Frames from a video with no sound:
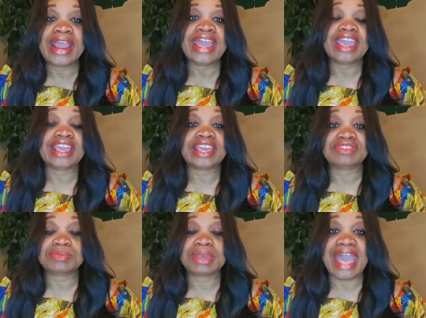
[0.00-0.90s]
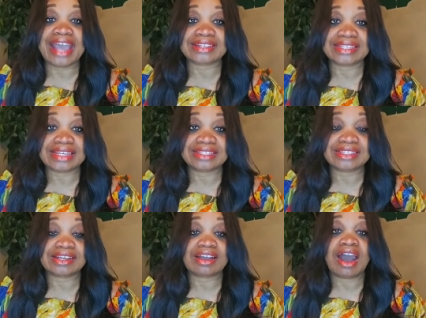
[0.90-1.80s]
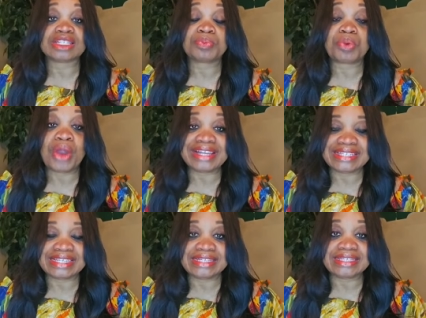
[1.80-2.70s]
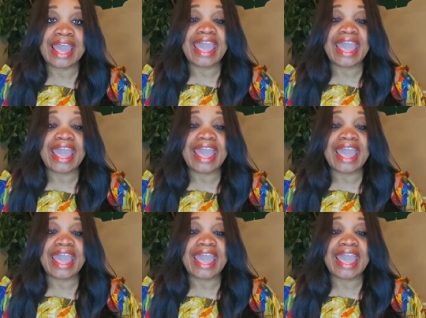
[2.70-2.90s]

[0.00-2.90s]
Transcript: It gives me access to God's presence